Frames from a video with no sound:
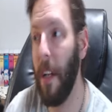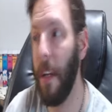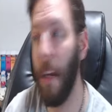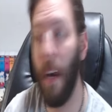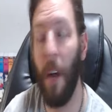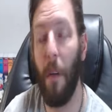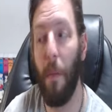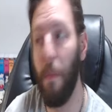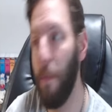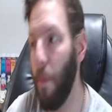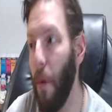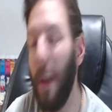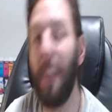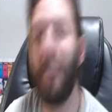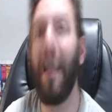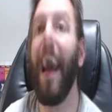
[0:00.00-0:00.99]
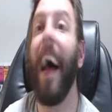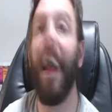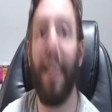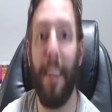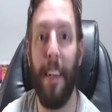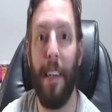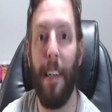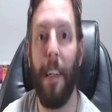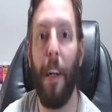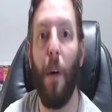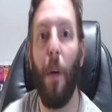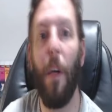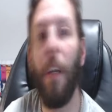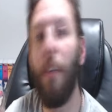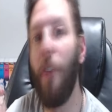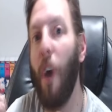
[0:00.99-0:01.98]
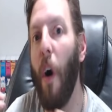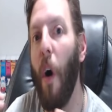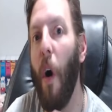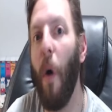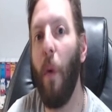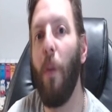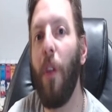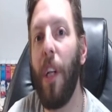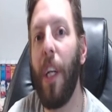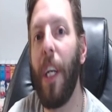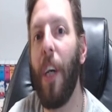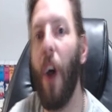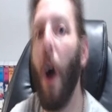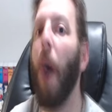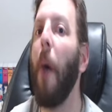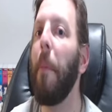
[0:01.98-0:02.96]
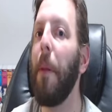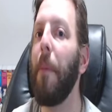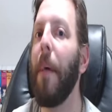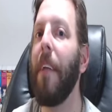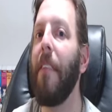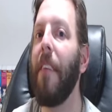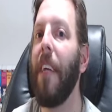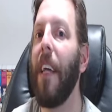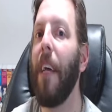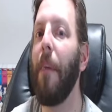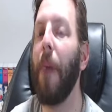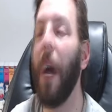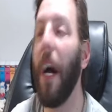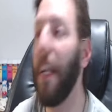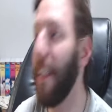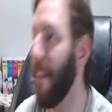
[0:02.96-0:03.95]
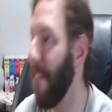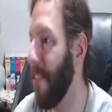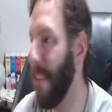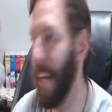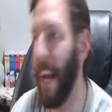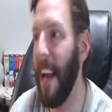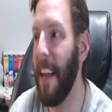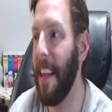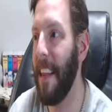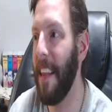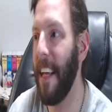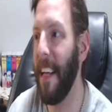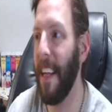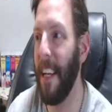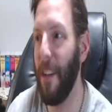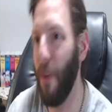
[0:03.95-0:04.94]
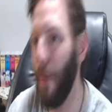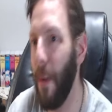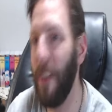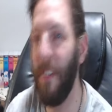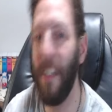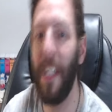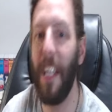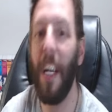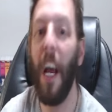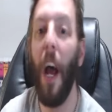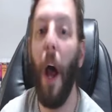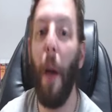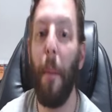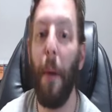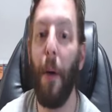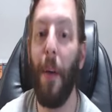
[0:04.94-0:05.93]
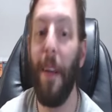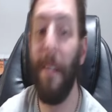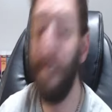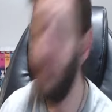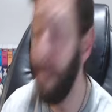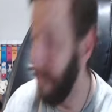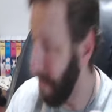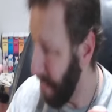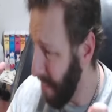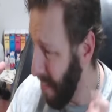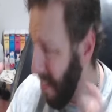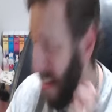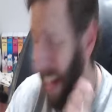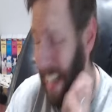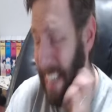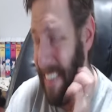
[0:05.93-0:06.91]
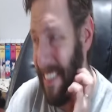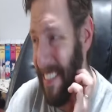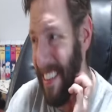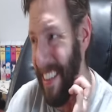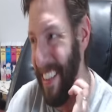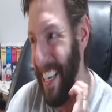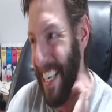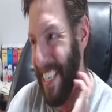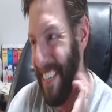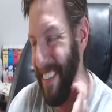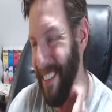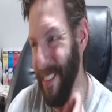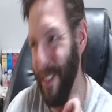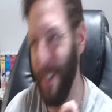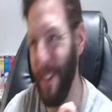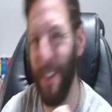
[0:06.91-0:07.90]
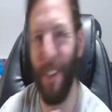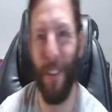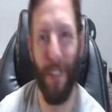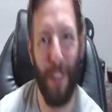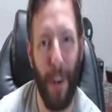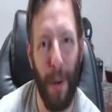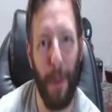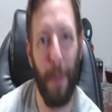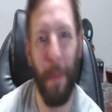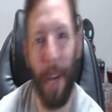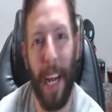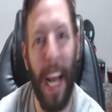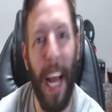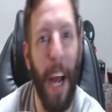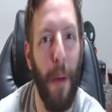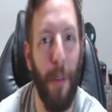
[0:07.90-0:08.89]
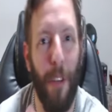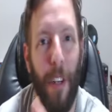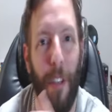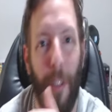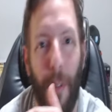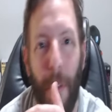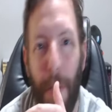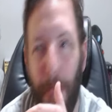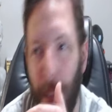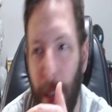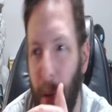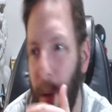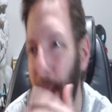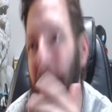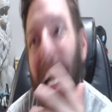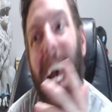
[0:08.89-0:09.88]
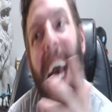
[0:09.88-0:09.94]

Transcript: you know, what a talent. You know, he's only complimenting him. I didn't see anything, like, twisted about it. And he's still, like, sort of disturbed by how Setsuna viewed him.